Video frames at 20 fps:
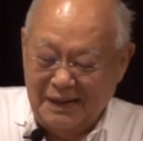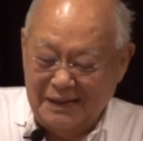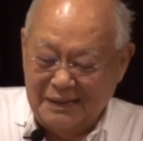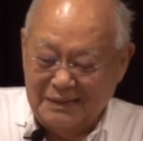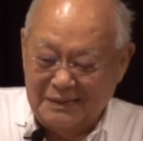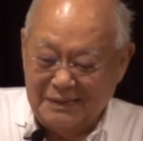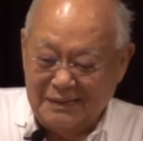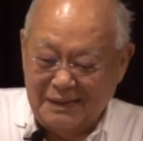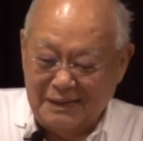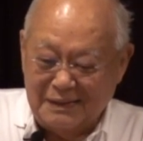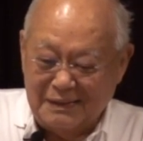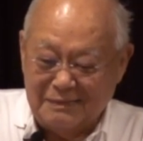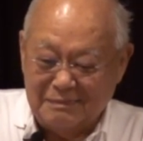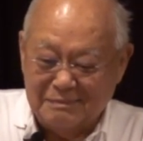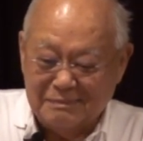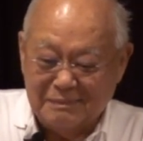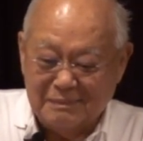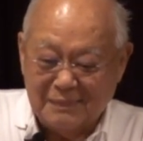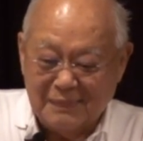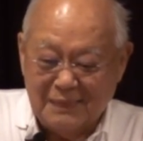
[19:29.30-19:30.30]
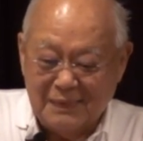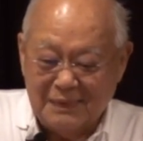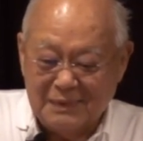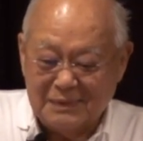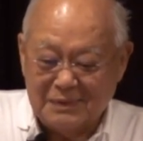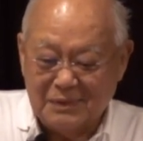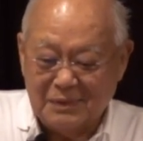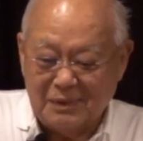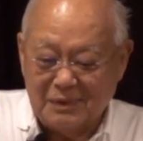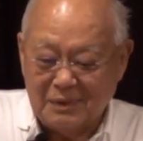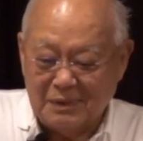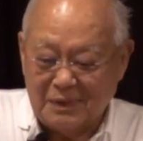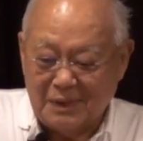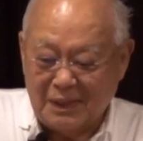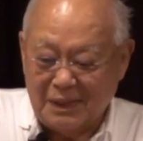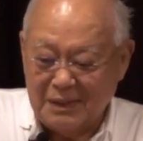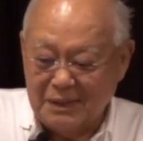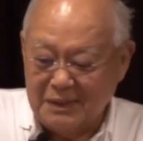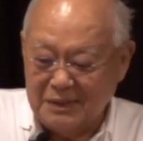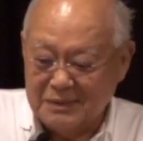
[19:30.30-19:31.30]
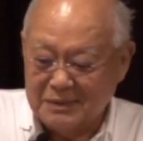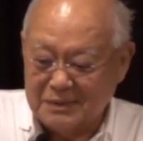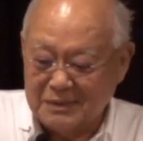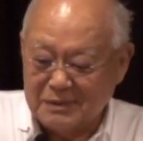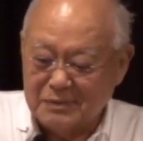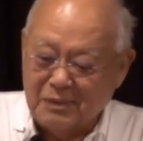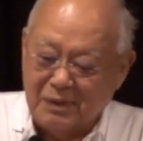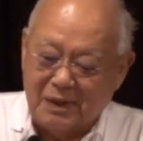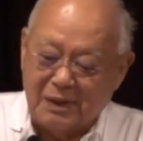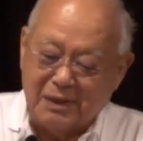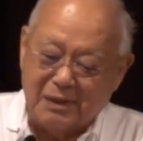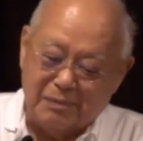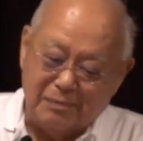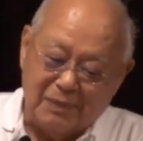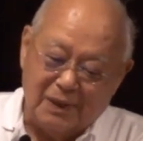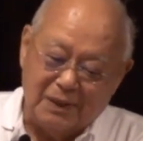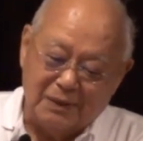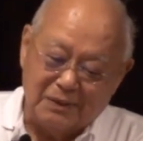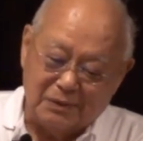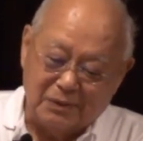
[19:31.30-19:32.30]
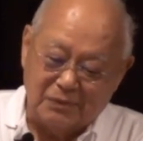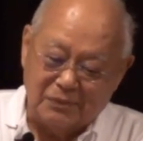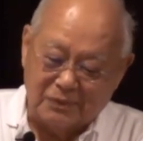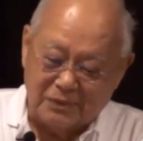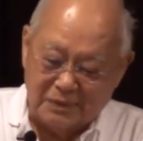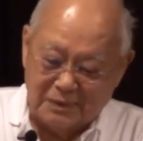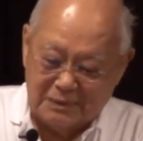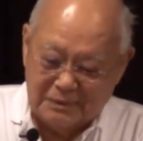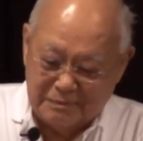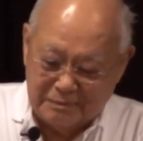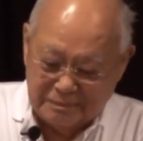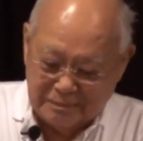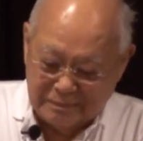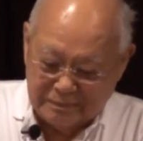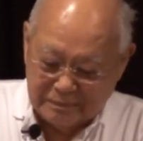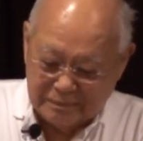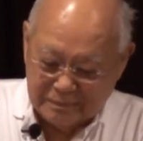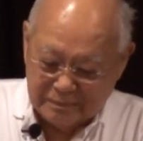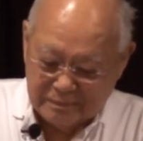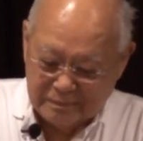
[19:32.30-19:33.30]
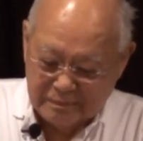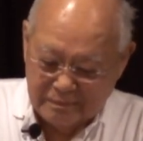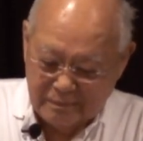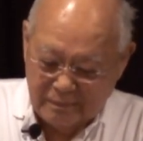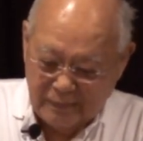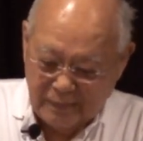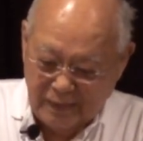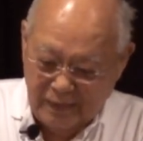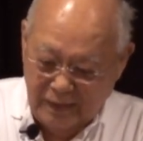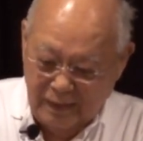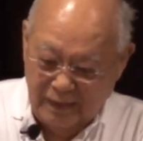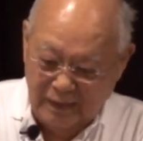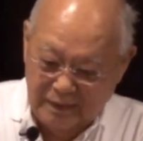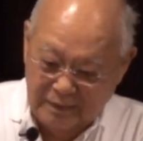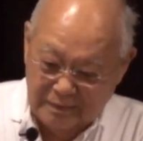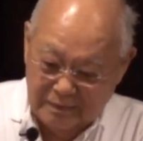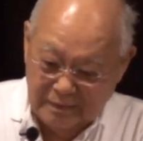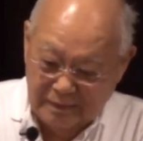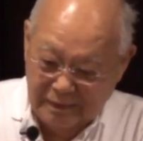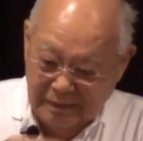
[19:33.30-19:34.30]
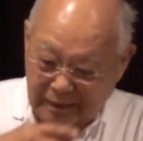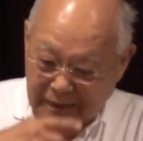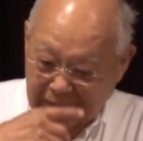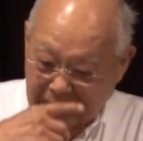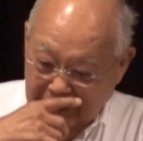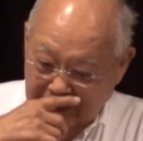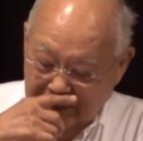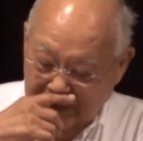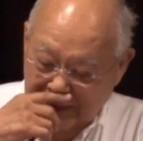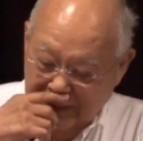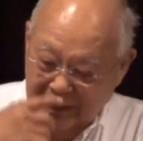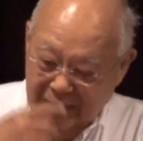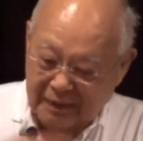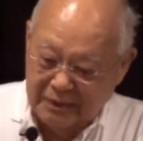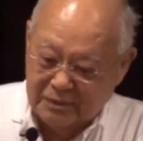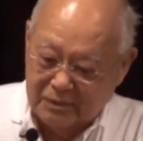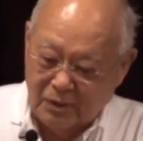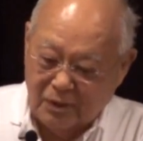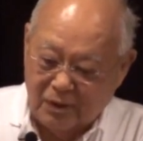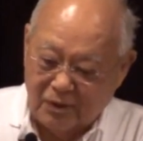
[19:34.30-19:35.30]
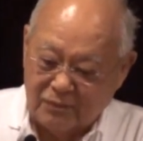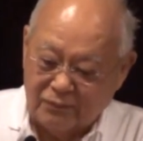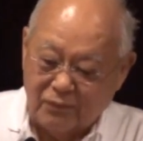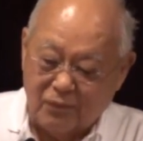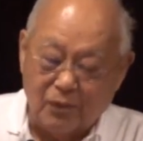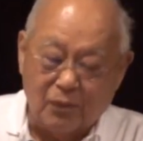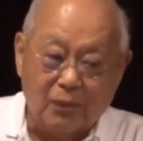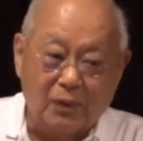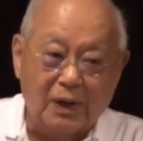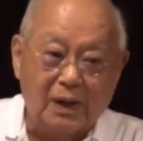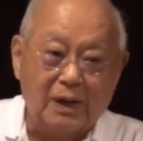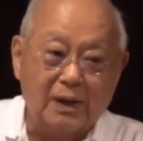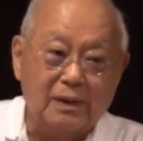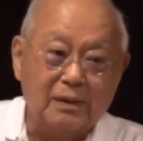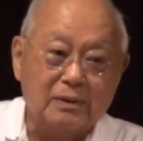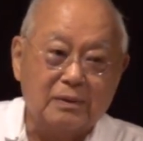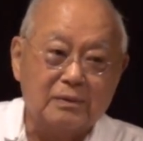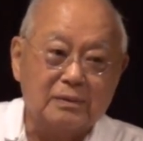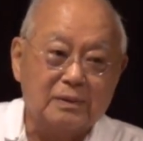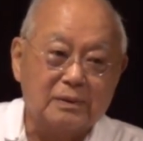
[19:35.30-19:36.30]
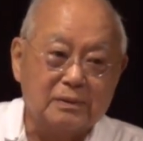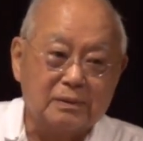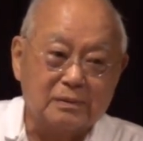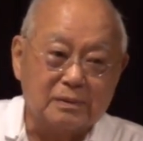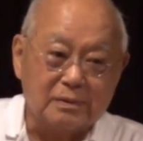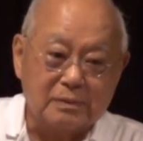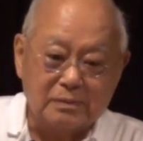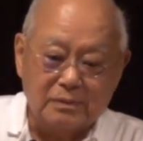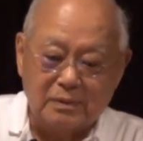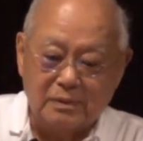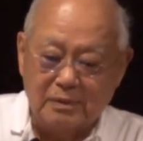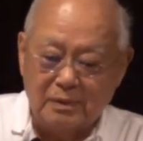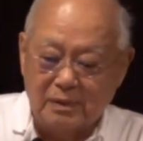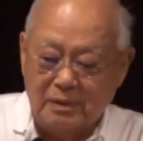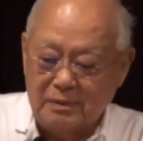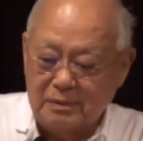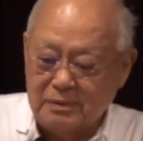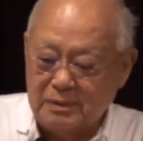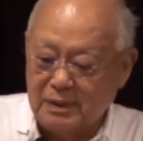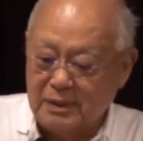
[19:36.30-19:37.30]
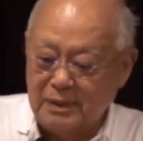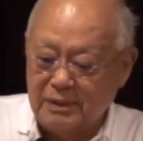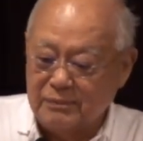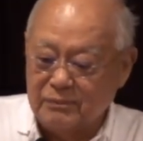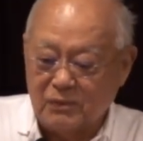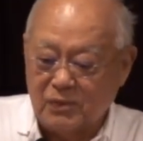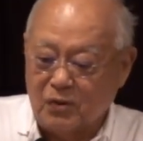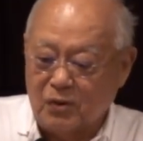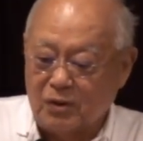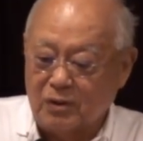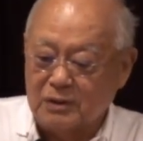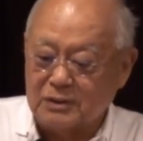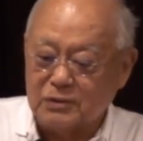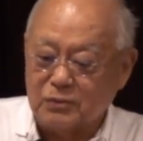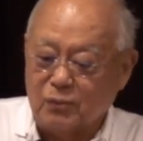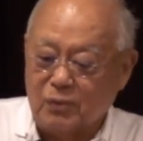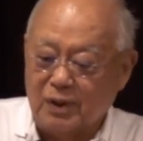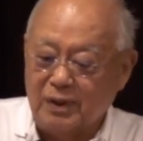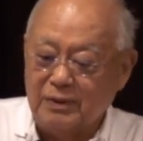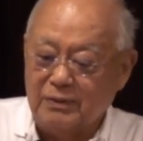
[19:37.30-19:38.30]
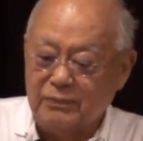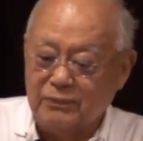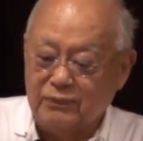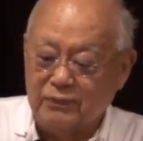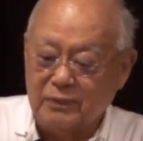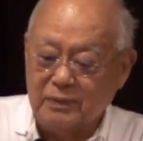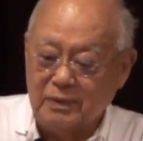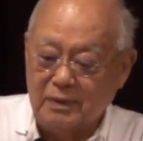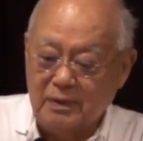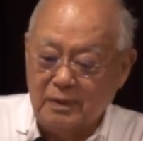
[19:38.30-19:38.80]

and um, so he said, well, come on over. And we talked for a while and then he called his wife